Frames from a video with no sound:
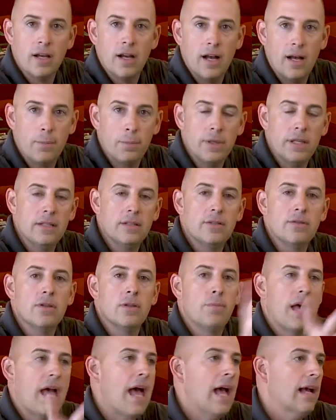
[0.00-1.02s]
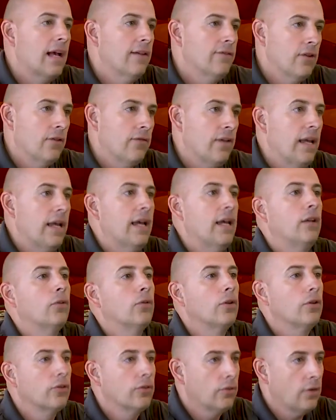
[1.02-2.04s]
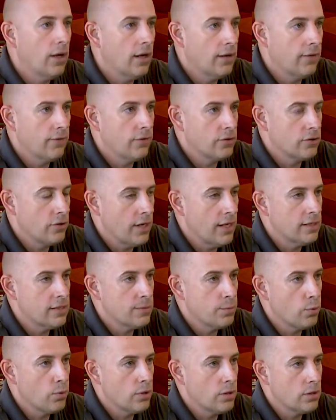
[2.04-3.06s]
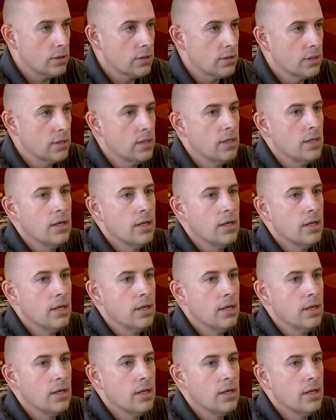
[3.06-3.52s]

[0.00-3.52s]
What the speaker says: up into the back of a van or a truck for transport.